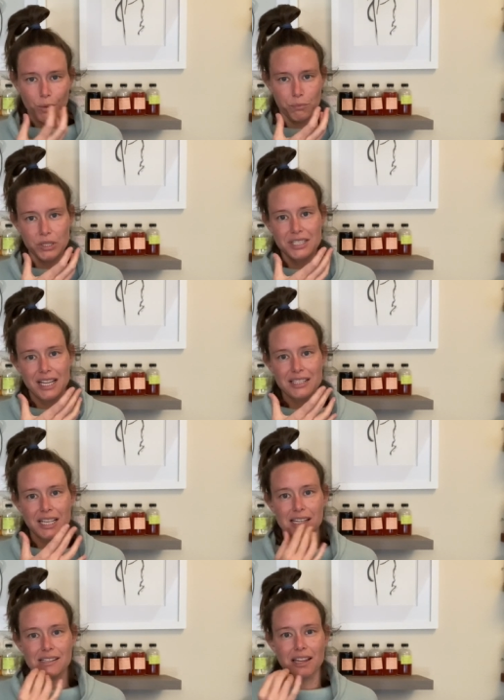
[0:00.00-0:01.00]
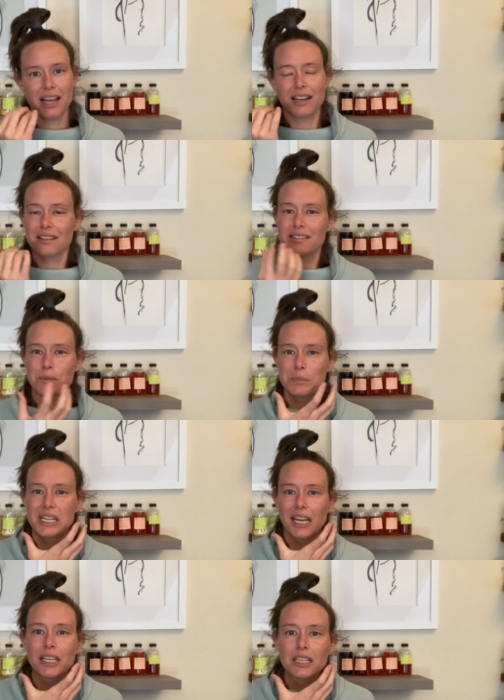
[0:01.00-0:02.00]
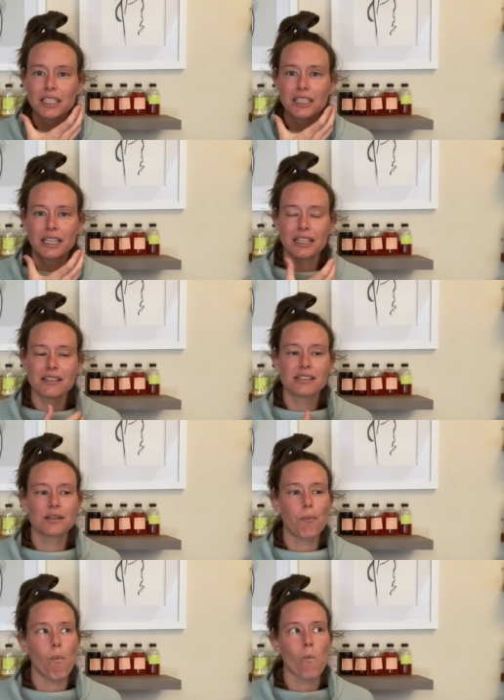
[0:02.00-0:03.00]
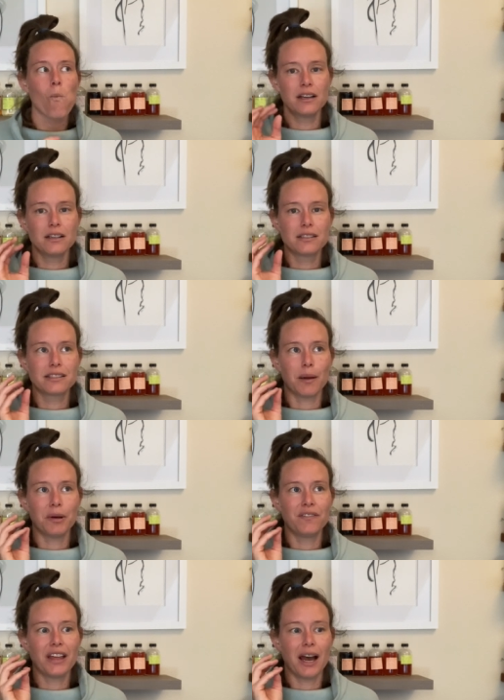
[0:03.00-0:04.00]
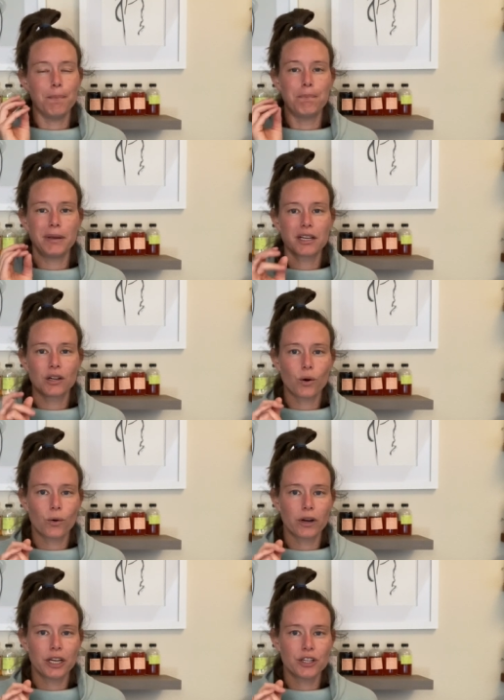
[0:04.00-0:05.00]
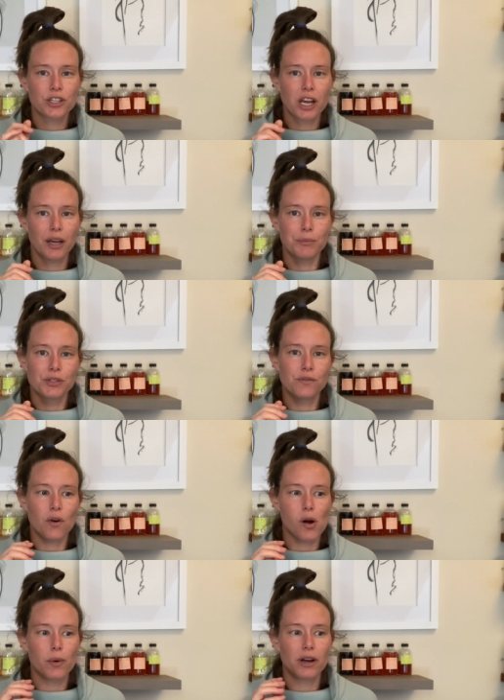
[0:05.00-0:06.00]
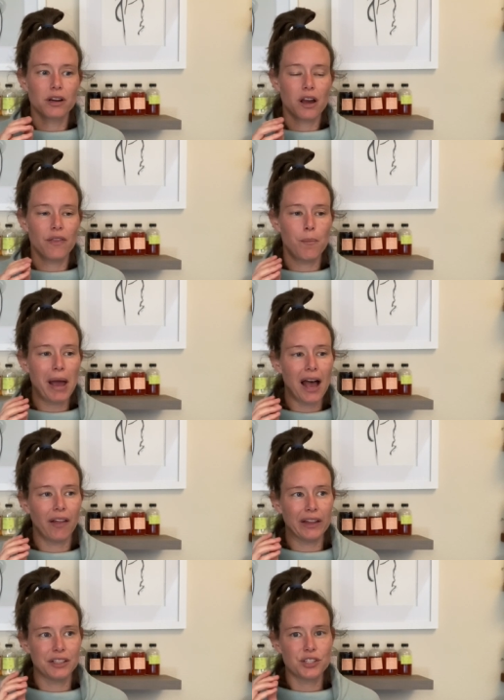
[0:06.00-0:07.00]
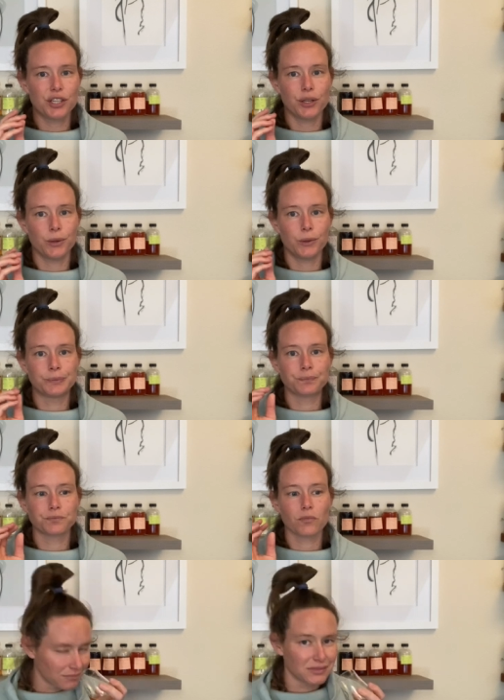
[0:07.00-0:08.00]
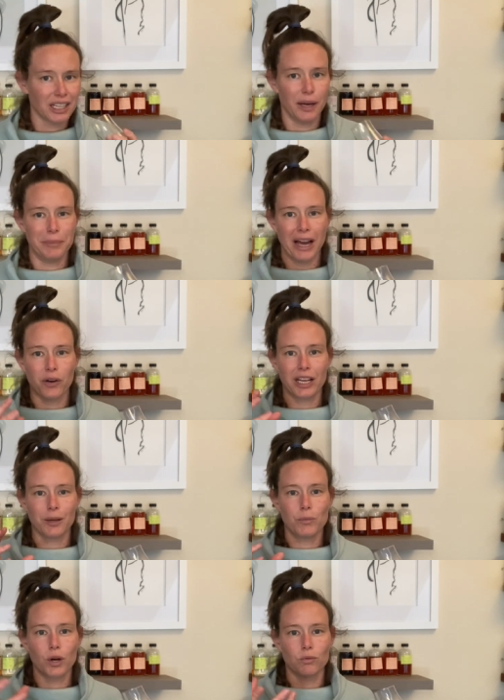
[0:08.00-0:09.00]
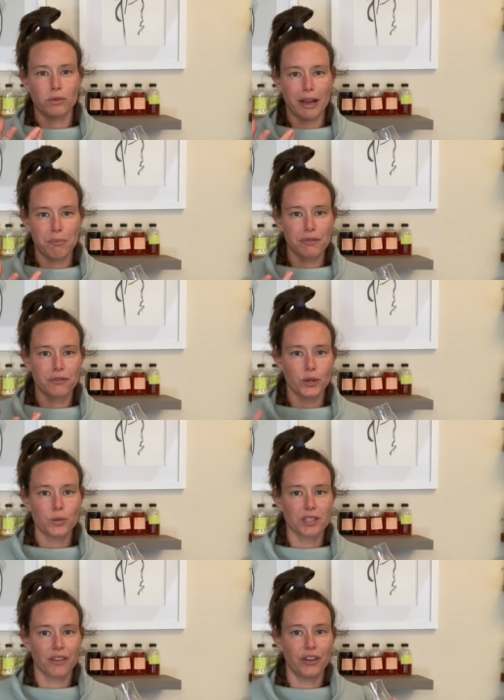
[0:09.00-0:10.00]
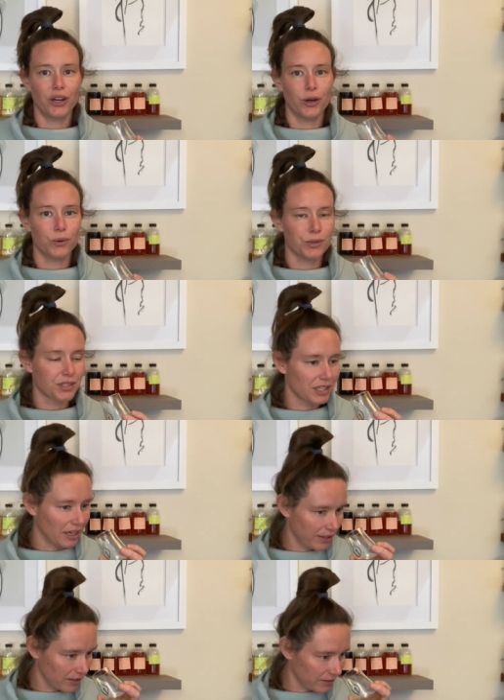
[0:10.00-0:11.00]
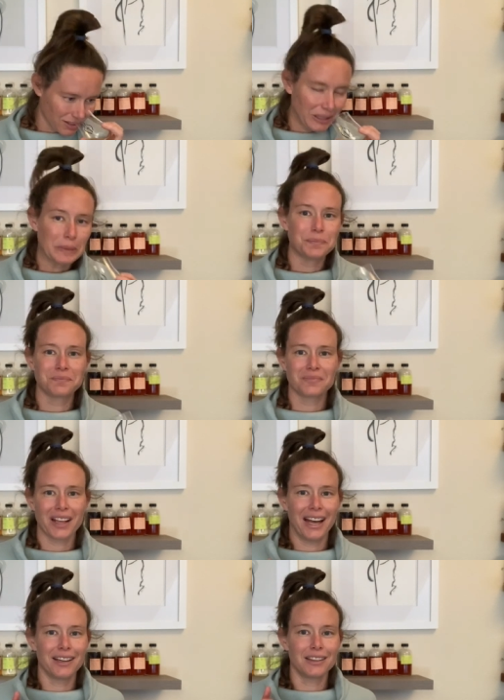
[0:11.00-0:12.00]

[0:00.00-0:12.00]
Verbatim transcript: presents as like some tingliness. Some of that bitter orange comes forward on the palate too. I'm now getting more ripe fruits on the nose and a